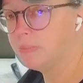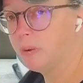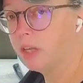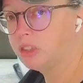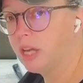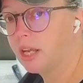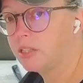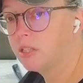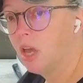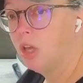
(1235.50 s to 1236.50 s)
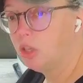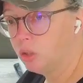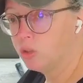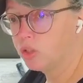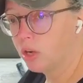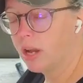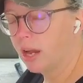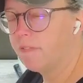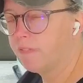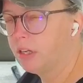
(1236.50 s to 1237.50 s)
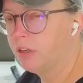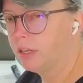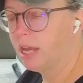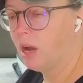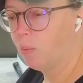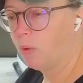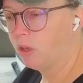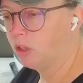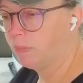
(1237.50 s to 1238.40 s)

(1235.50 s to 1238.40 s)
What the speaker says: projects, you'll start kind of figuring out what your